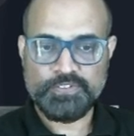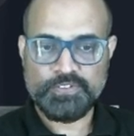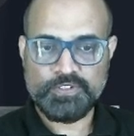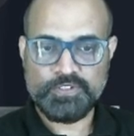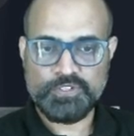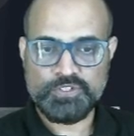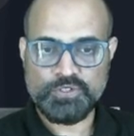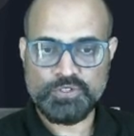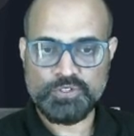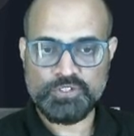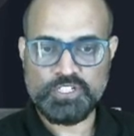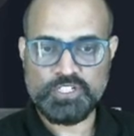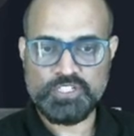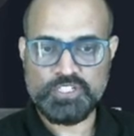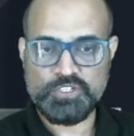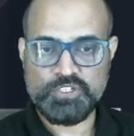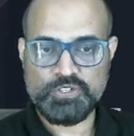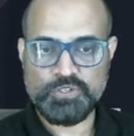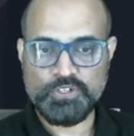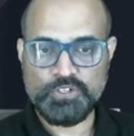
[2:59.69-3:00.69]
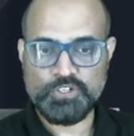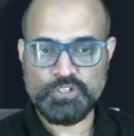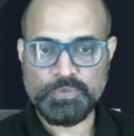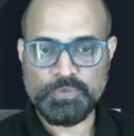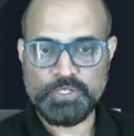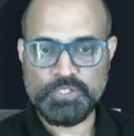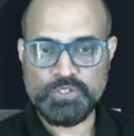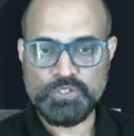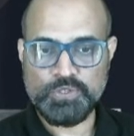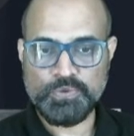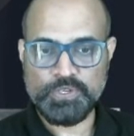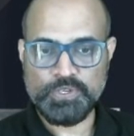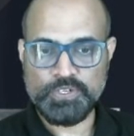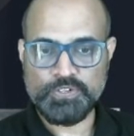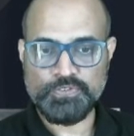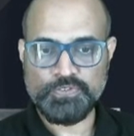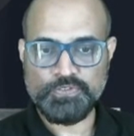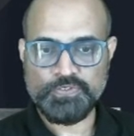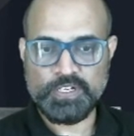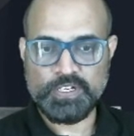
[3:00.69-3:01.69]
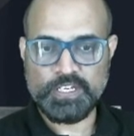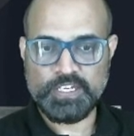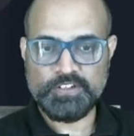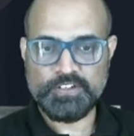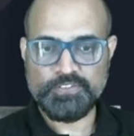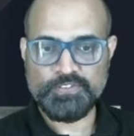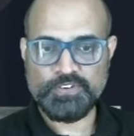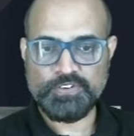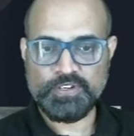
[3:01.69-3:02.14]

So this is going to be 2 into 5.